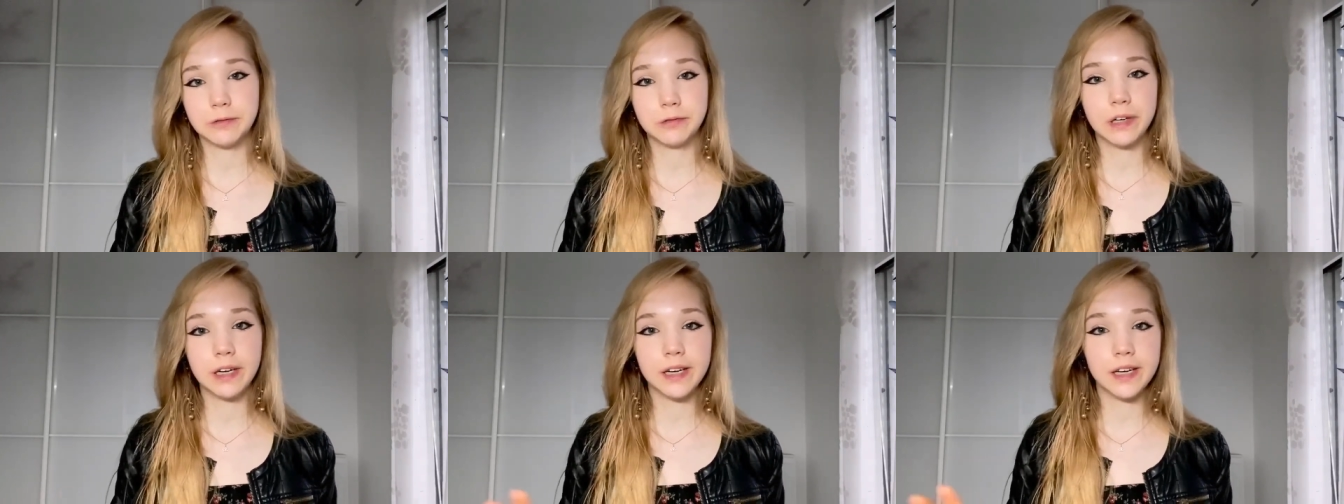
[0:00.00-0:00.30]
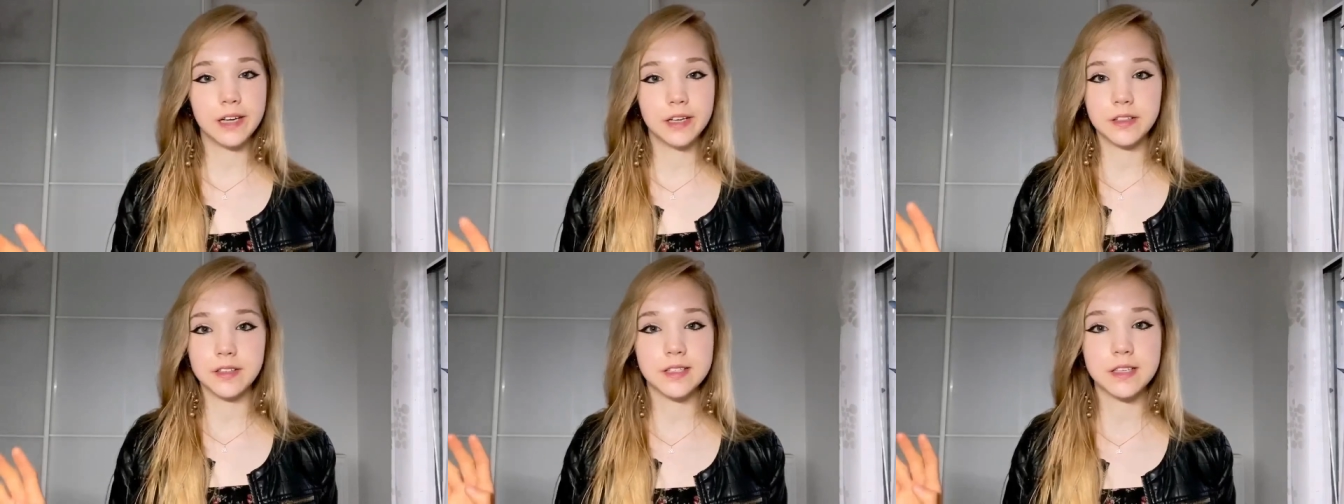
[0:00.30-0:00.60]
ready
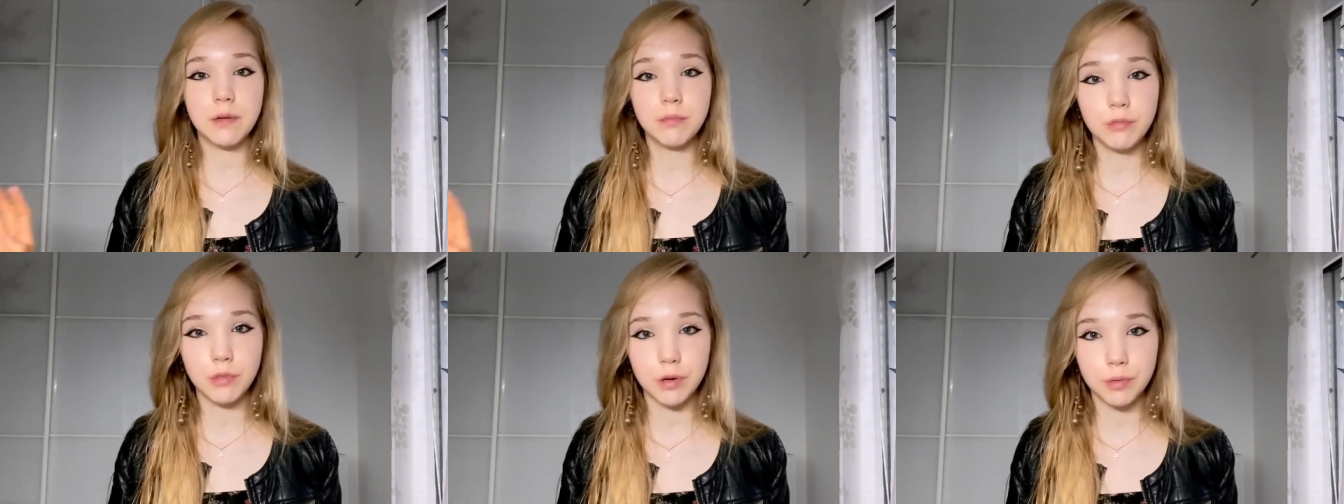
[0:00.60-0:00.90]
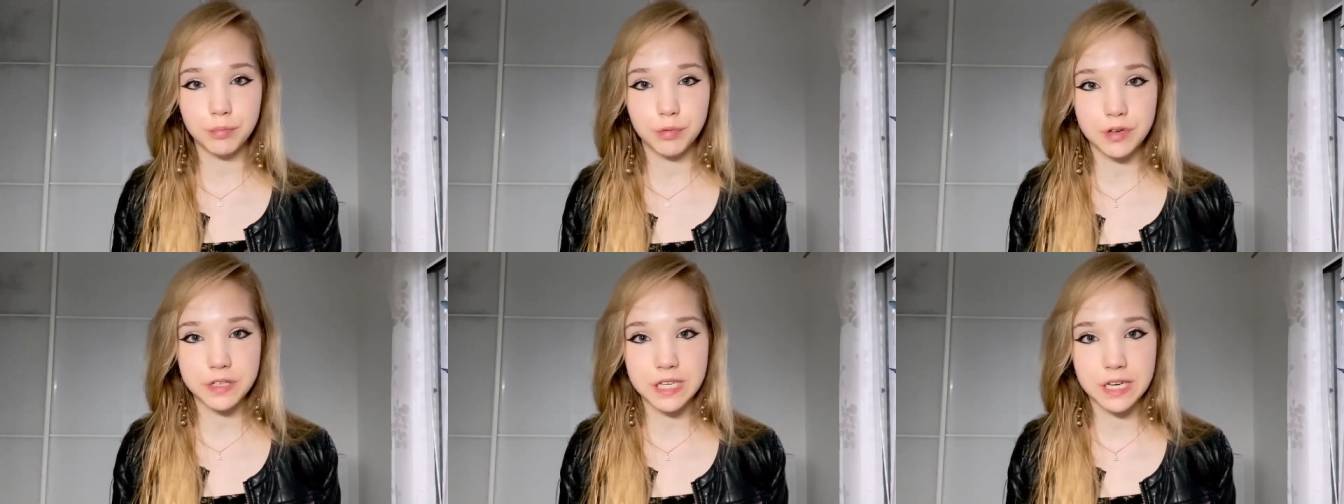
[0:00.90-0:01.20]
and somewhat
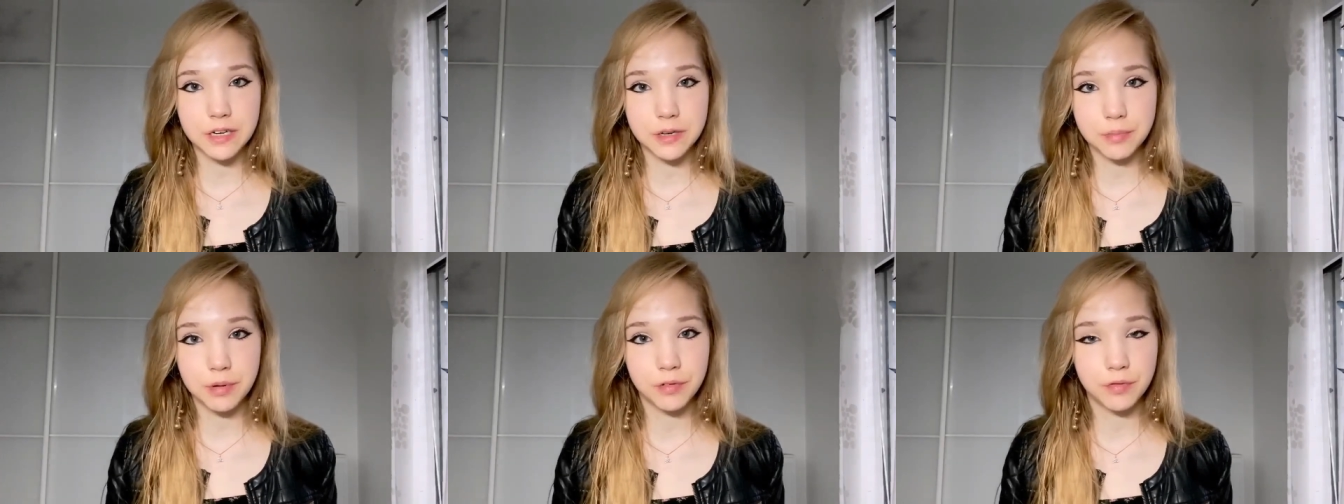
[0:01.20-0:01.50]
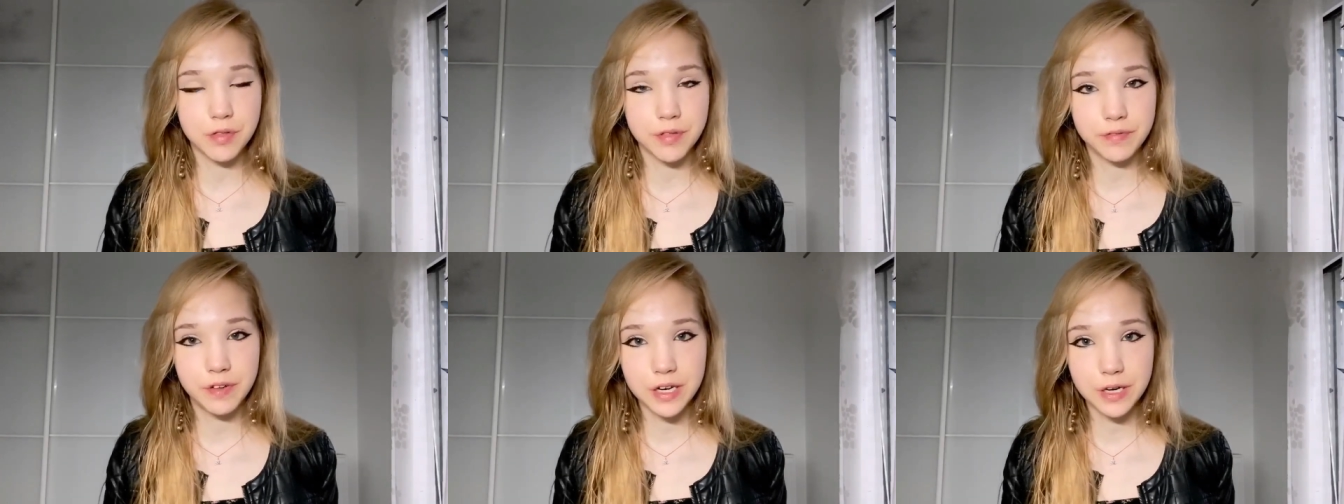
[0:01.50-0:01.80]
presentable
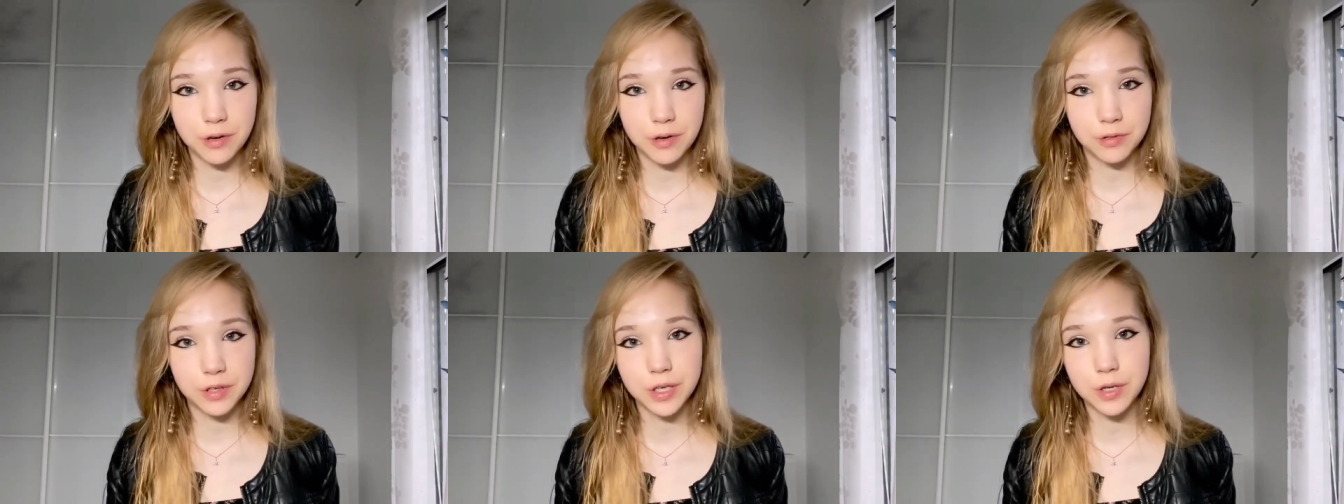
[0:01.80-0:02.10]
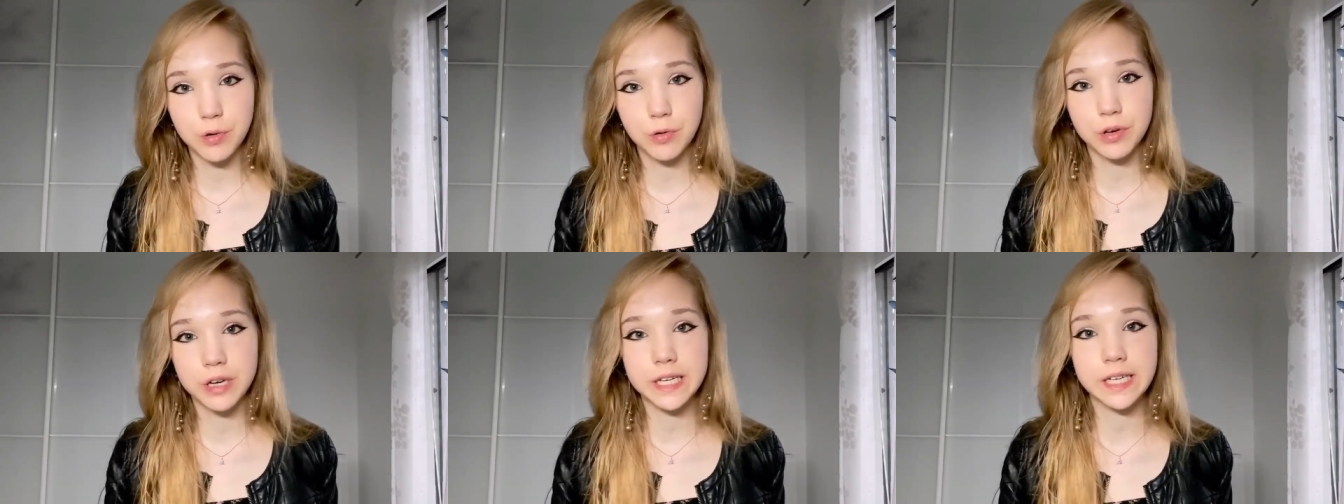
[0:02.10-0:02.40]
for the video
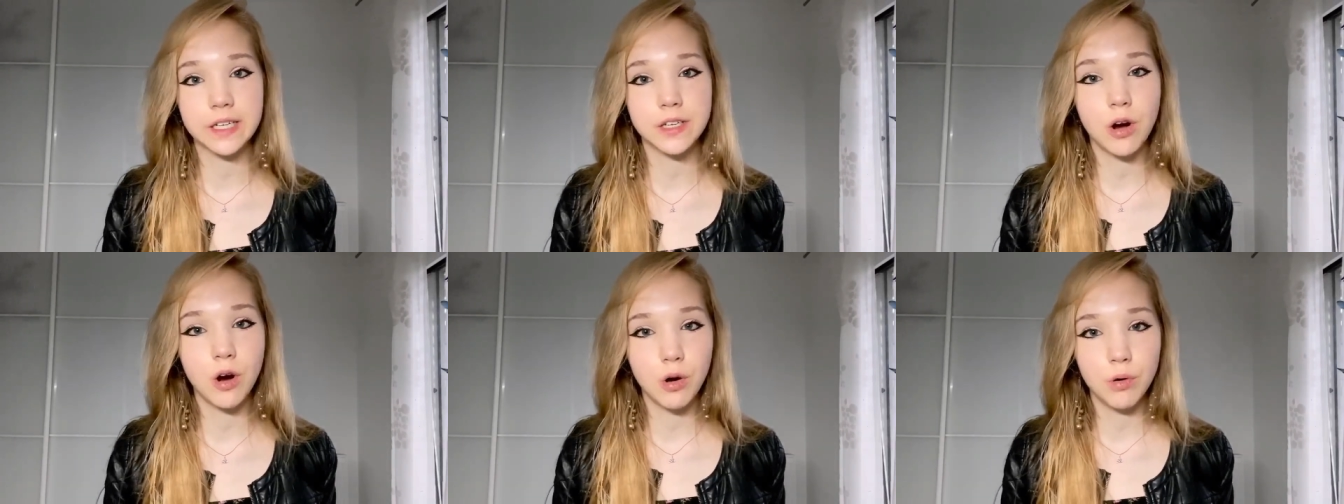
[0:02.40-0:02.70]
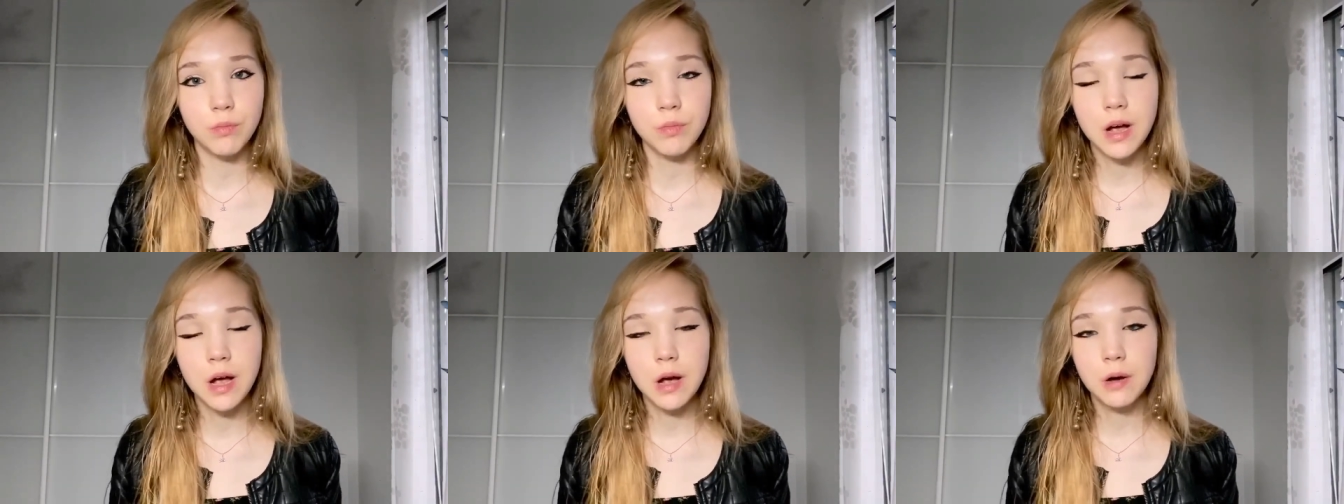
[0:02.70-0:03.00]
recording at
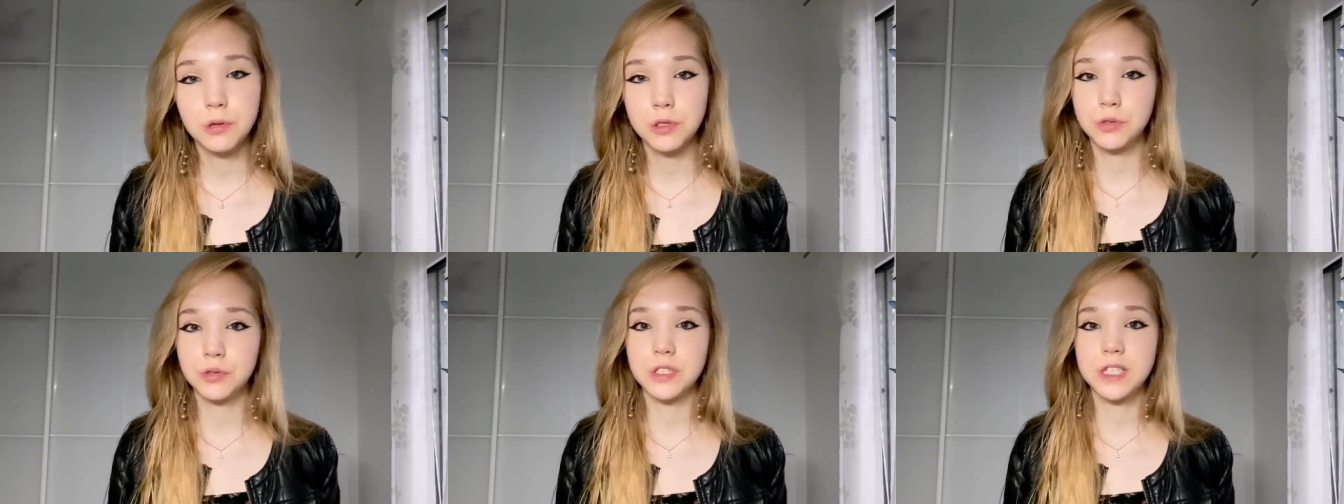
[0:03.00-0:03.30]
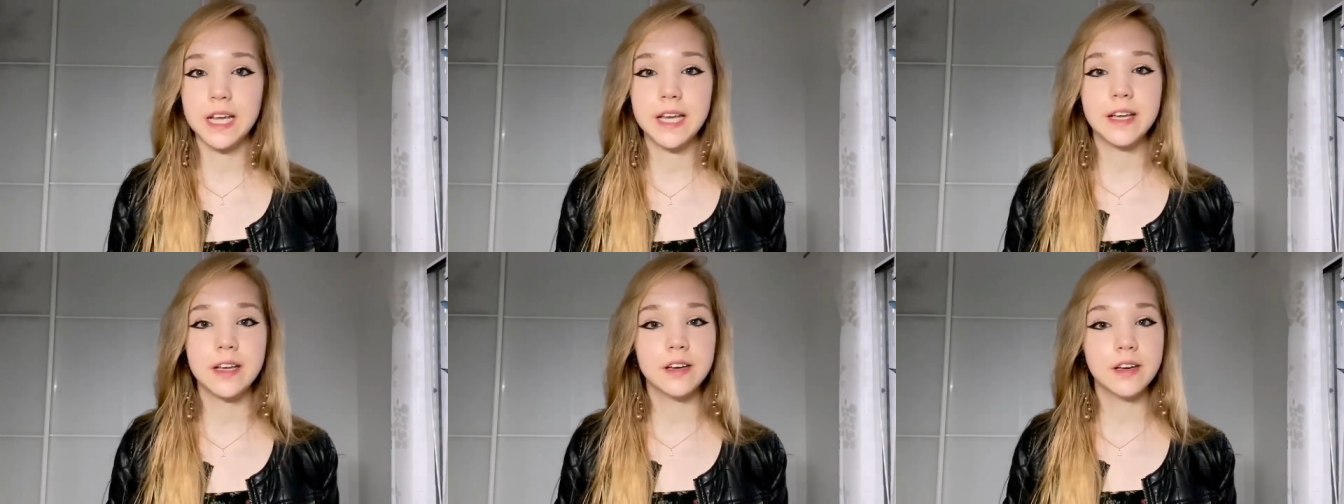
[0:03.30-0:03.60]
home, which would
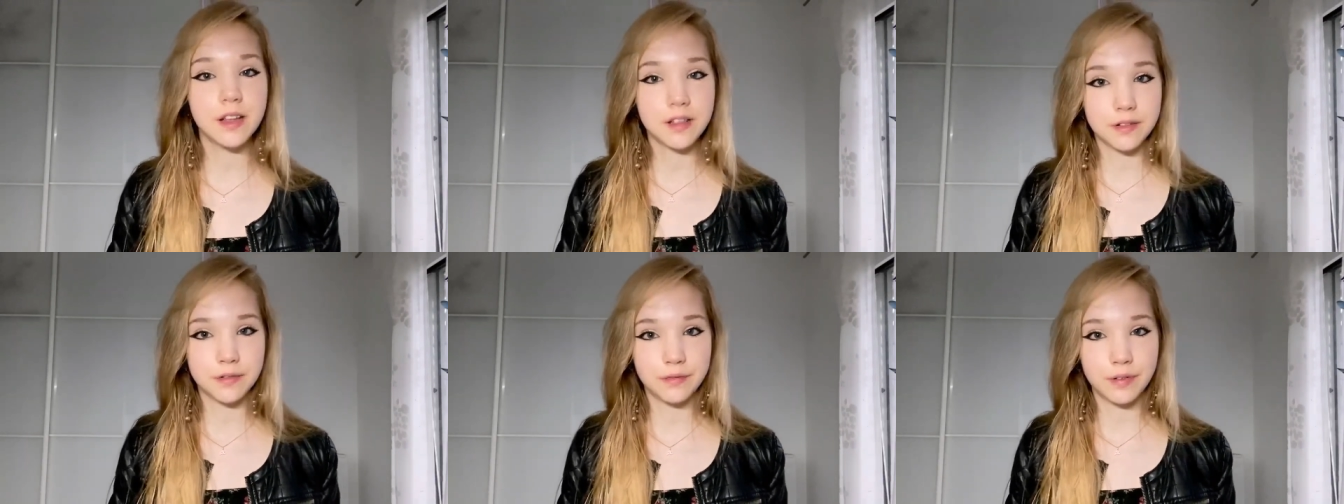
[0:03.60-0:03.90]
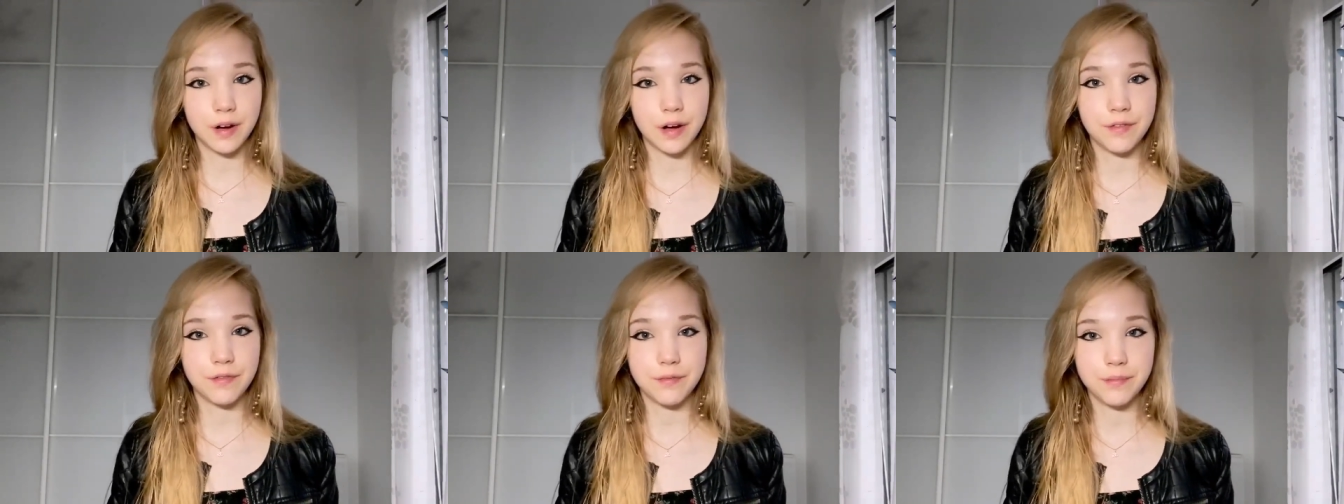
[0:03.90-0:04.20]
take another
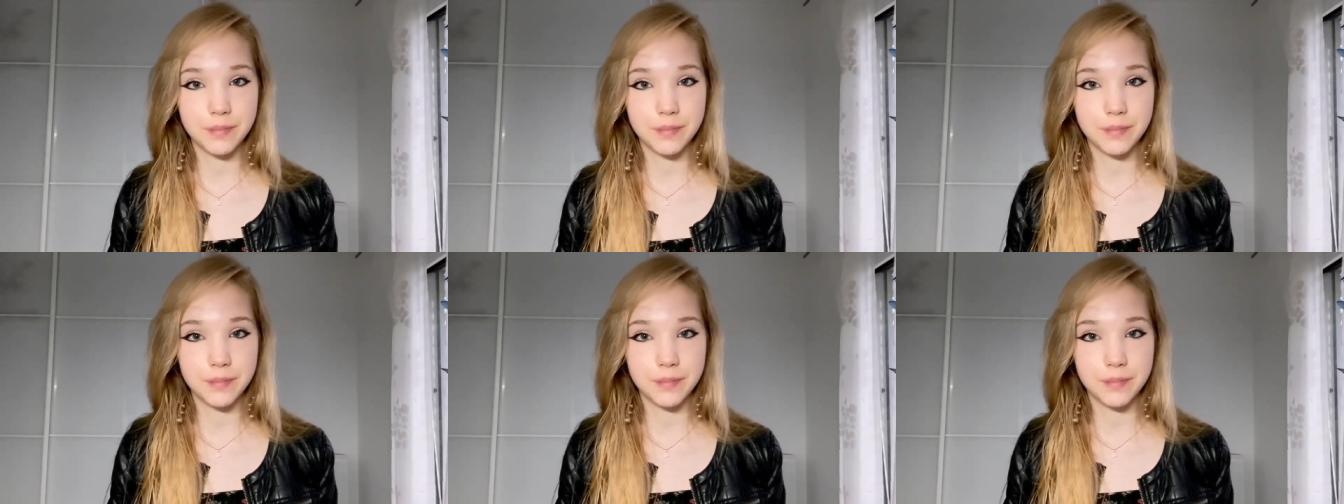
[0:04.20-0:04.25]
five